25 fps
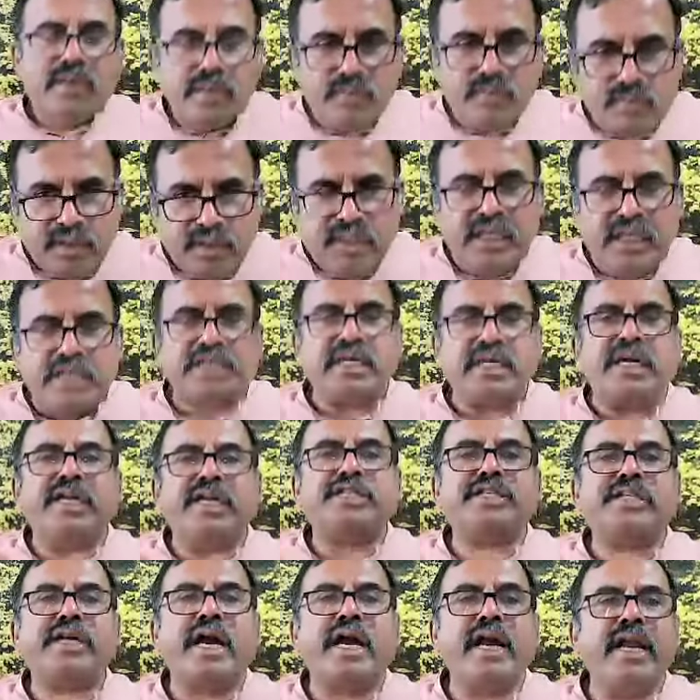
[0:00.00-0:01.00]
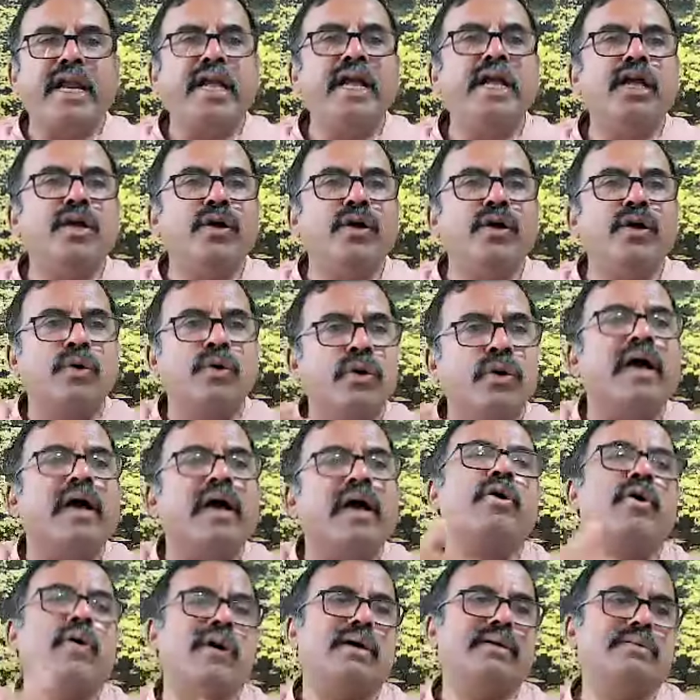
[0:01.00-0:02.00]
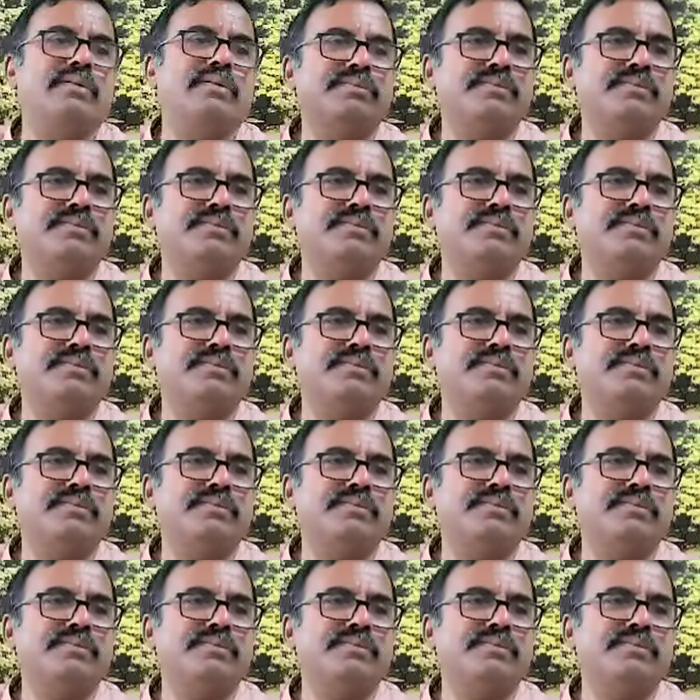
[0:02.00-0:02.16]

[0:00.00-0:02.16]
With this understanding, you do Karma Yoga.